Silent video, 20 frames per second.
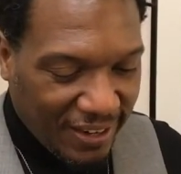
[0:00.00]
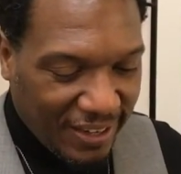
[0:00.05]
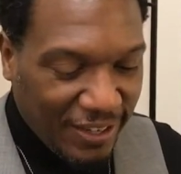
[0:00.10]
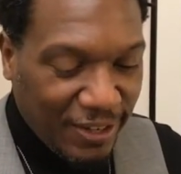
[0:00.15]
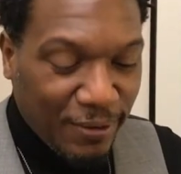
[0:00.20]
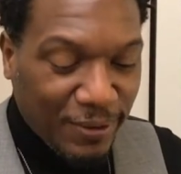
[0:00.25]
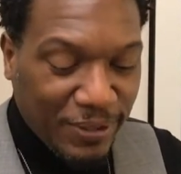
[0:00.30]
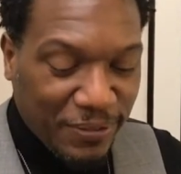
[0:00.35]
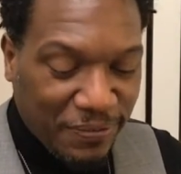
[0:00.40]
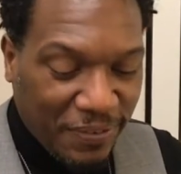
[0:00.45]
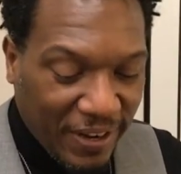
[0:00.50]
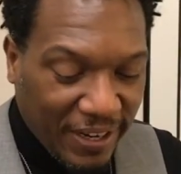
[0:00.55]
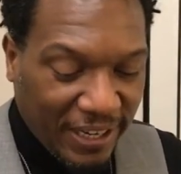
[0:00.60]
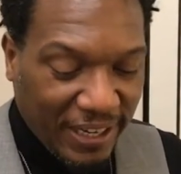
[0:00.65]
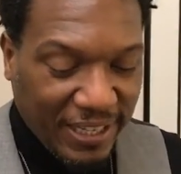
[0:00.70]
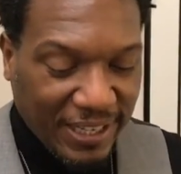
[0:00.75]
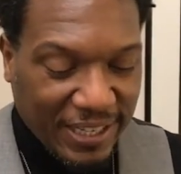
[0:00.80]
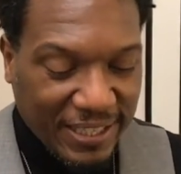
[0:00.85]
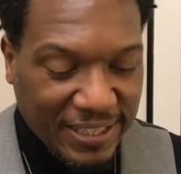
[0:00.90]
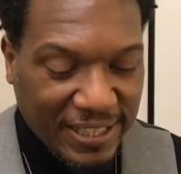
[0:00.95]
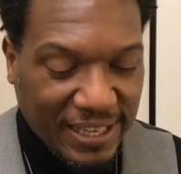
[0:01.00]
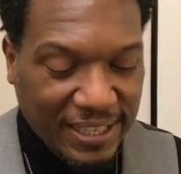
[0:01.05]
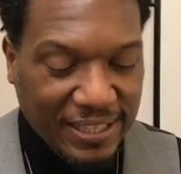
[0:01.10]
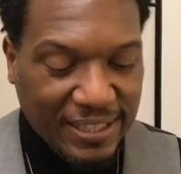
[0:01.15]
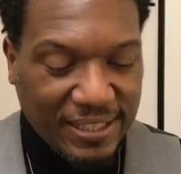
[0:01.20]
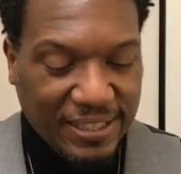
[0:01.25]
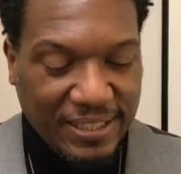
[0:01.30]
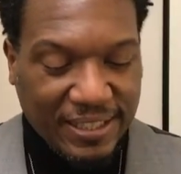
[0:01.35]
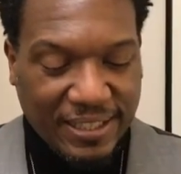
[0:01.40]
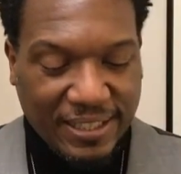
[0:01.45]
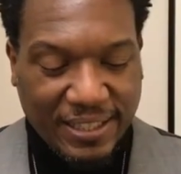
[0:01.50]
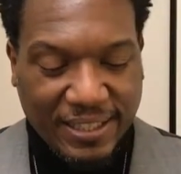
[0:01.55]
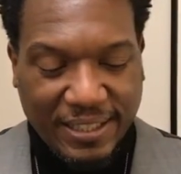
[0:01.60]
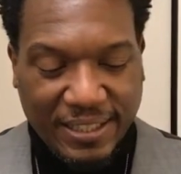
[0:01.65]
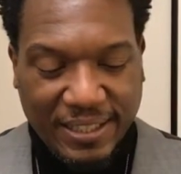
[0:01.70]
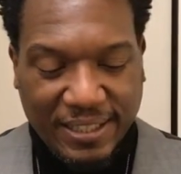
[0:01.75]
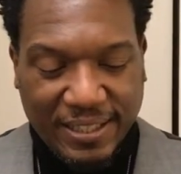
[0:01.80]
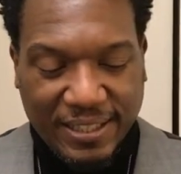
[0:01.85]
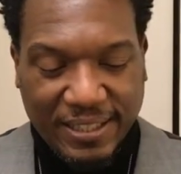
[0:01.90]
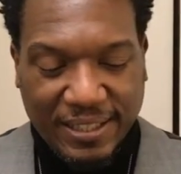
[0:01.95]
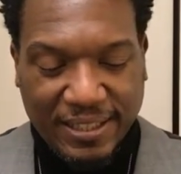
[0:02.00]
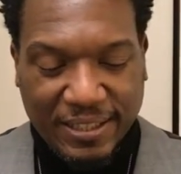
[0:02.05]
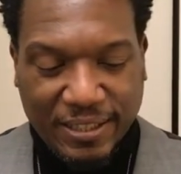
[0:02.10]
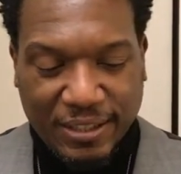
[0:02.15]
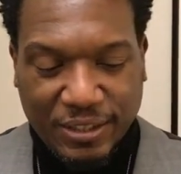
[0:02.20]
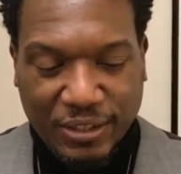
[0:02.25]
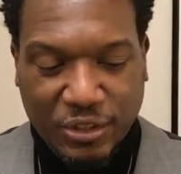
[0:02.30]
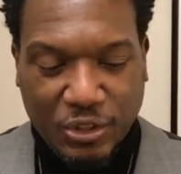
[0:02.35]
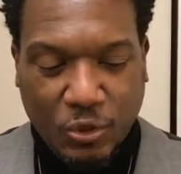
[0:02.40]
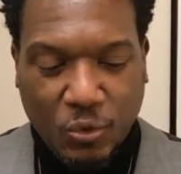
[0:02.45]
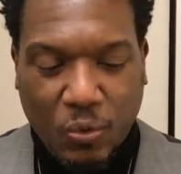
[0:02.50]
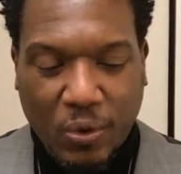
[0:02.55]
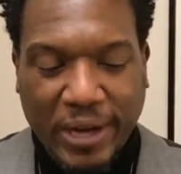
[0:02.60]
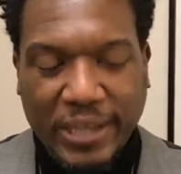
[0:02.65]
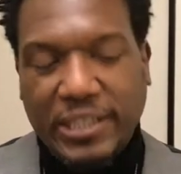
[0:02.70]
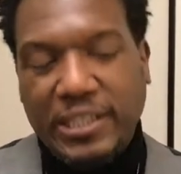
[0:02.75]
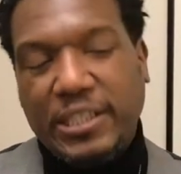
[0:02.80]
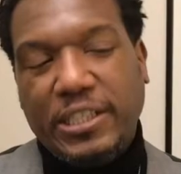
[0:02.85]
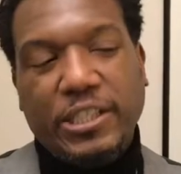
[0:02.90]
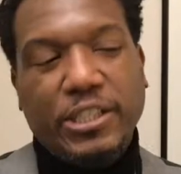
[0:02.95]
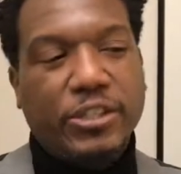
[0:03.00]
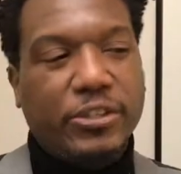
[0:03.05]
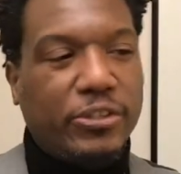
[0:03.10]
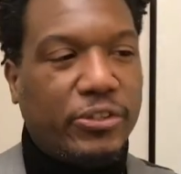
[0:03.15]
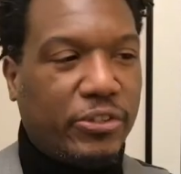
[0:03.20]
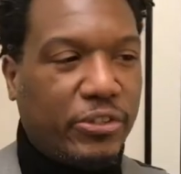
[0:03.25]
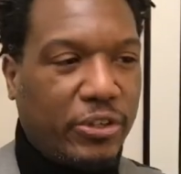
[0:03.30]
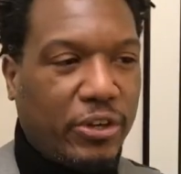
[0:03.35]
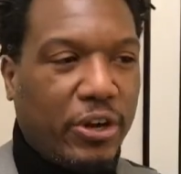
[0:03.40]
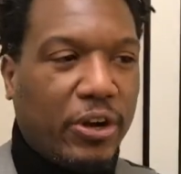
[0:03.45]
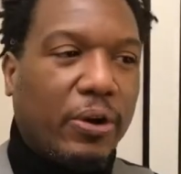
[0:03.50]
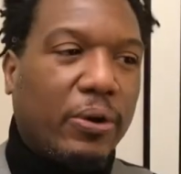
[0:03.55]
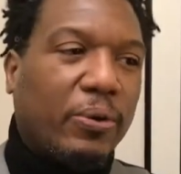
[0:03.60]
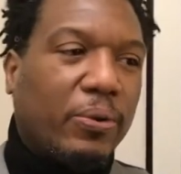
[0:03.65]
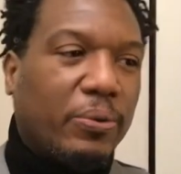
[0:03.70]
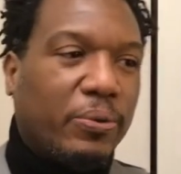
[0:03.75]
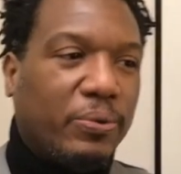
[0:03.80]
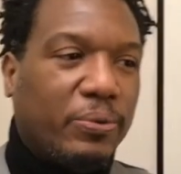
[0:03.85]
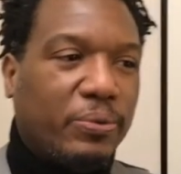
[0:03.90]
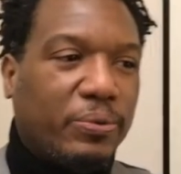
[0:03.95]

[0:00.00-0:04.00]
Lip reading: You know what's funny is that 20 years ago,